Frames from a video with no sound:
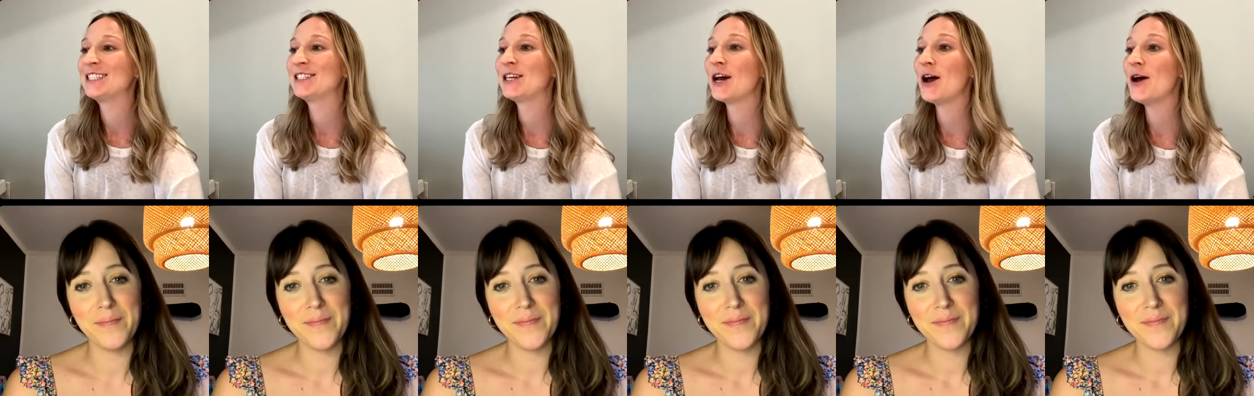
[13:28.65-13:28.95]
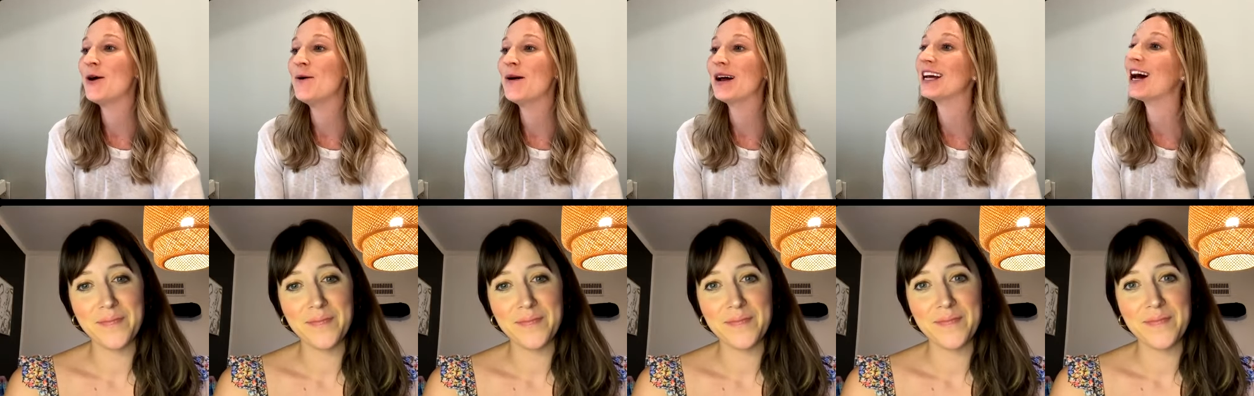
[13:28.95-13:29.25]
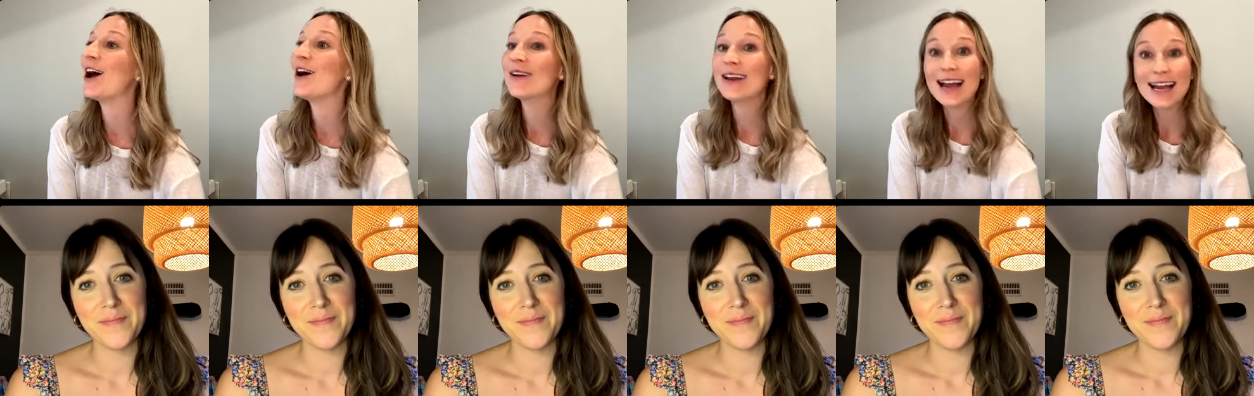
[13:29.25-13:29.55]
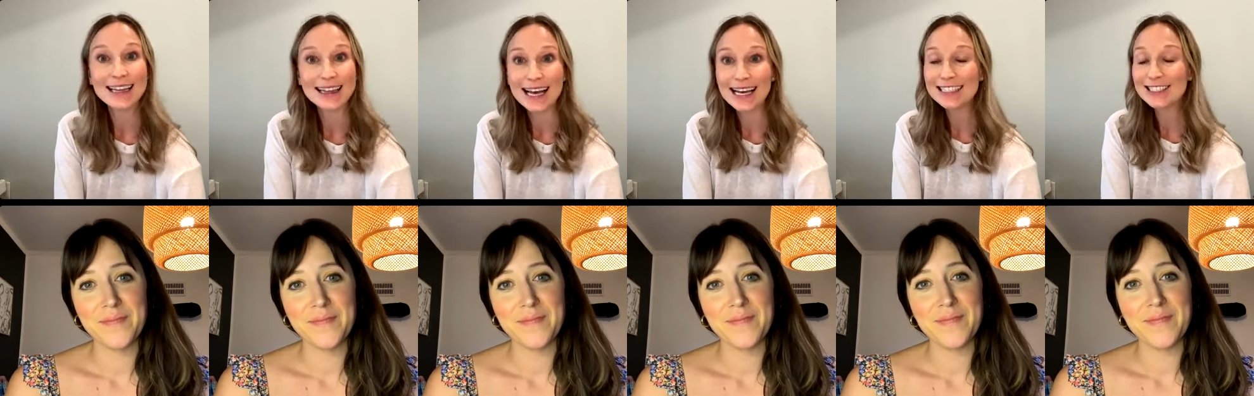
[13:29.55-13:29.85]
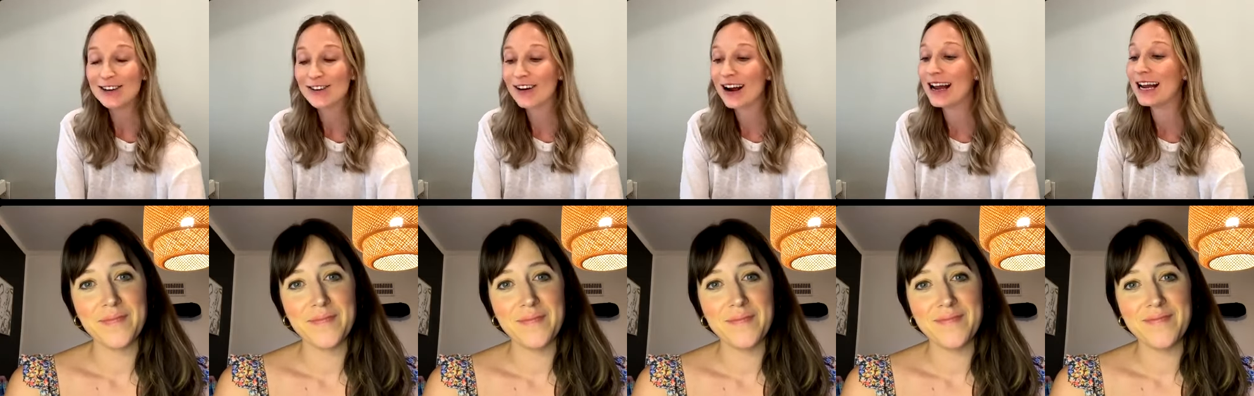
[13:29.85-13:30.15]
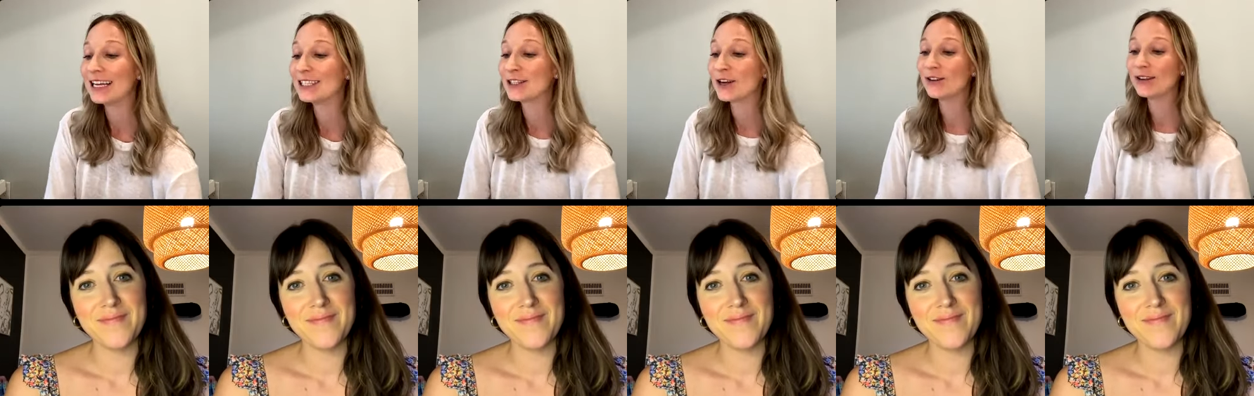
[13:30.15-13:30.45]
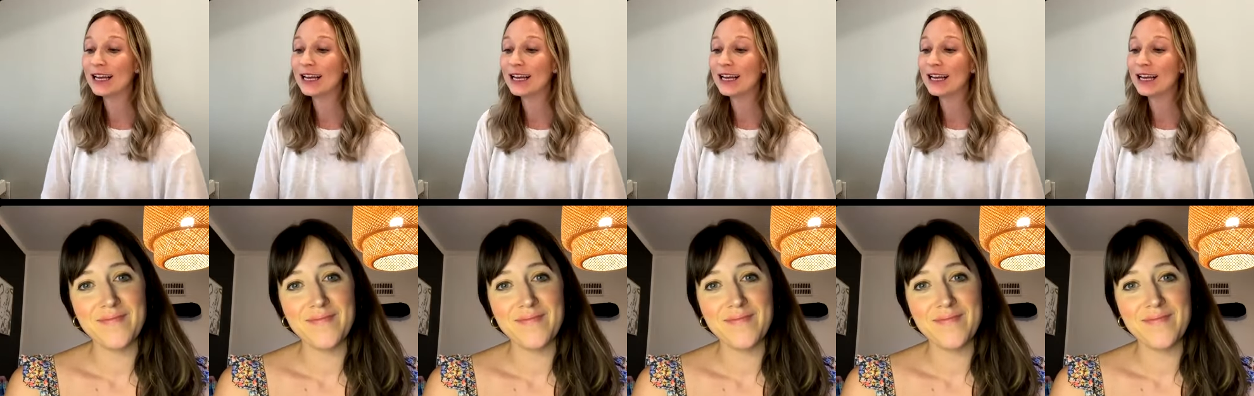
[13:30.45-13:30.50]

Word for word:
Speaker 1: So, okay, that's great. So